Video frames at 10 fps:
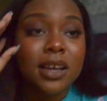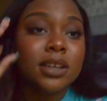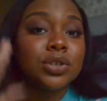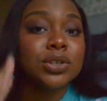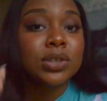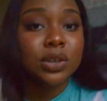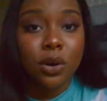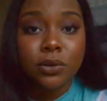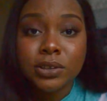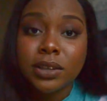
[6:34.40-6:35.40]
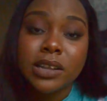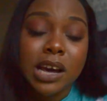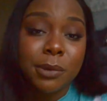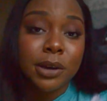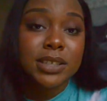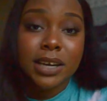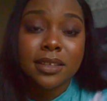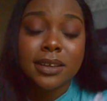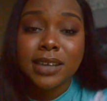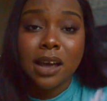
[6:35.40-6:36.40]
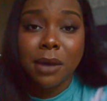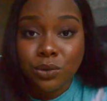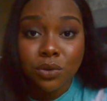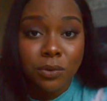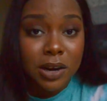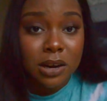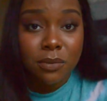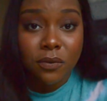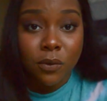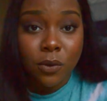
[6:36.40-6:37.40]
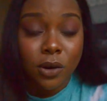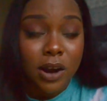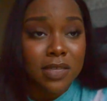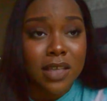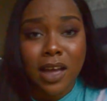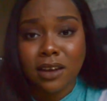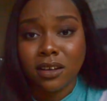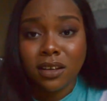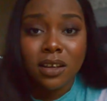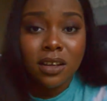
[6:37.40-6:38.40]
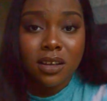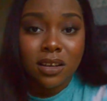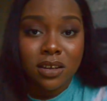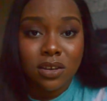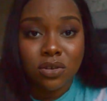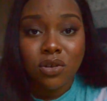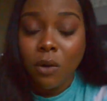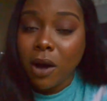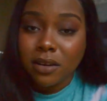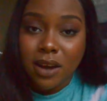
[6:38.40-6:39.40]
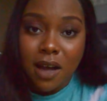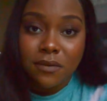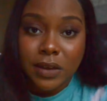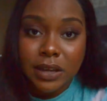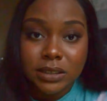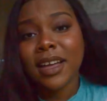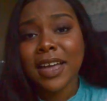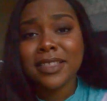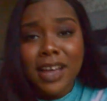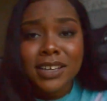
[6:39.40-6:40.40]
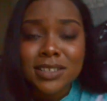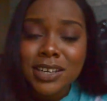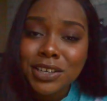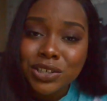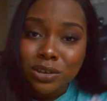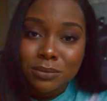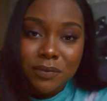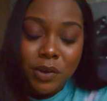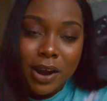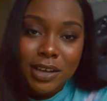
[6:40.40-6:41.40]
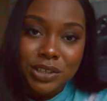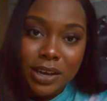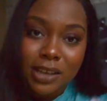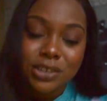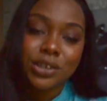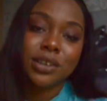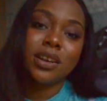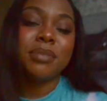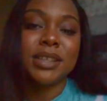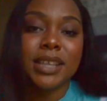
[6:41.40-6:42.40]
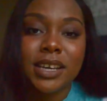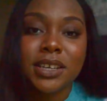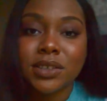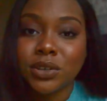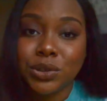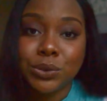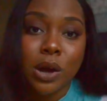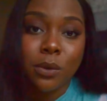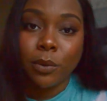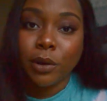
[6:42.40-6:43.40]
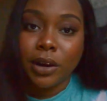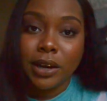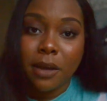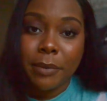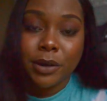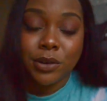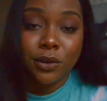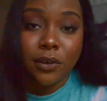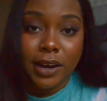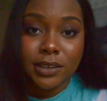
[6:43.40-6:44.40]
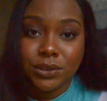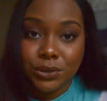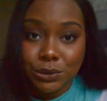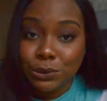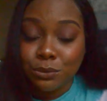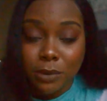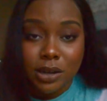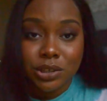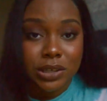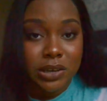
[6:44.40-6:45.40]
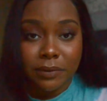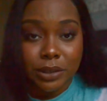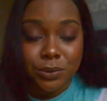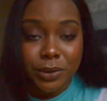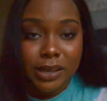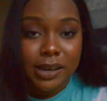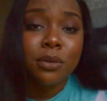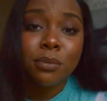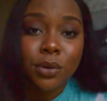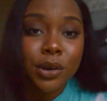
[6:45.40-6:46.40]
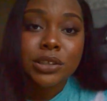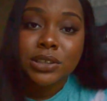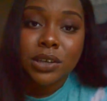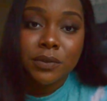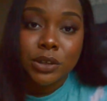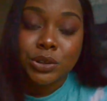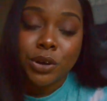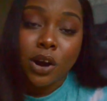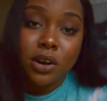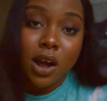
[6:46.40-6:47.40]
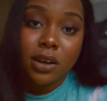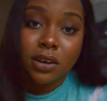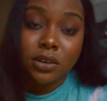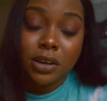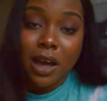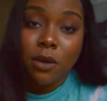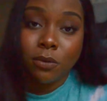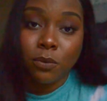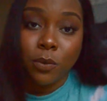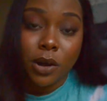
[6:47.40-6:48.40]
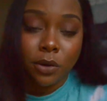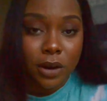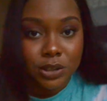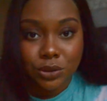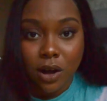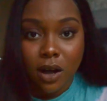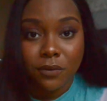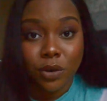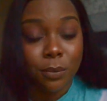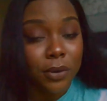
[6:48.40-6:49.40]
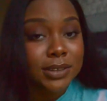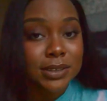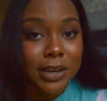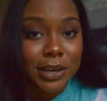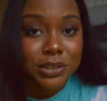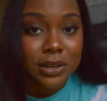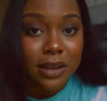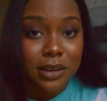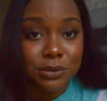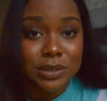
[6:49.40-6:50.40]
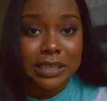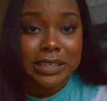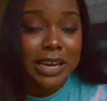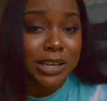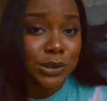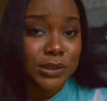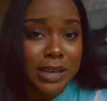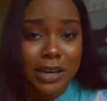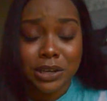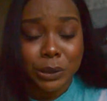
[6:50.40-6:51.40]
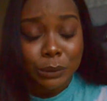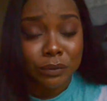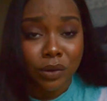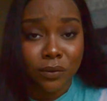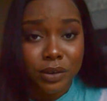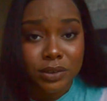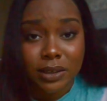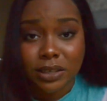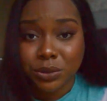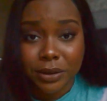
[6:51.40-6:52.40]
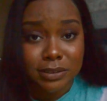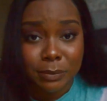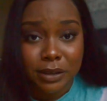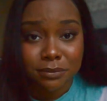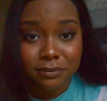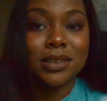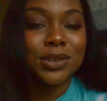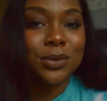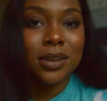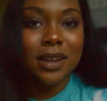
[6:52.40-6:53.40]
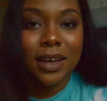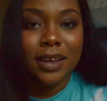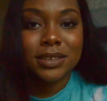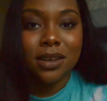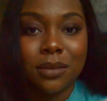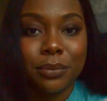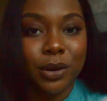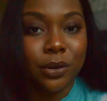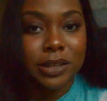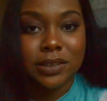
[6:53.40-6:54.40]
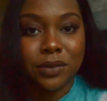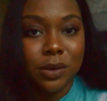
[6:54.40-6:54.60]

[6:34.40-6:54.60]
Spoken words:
just go to the library, take that time out, do the reading before, and then go out and have fun. And lastly, in terms of your education, please do not worry about your grades too much individually. Your employers in the future are not going to look at what grade you got for a presentation that you did in your second year of university, trust me. So the light has gotten progressively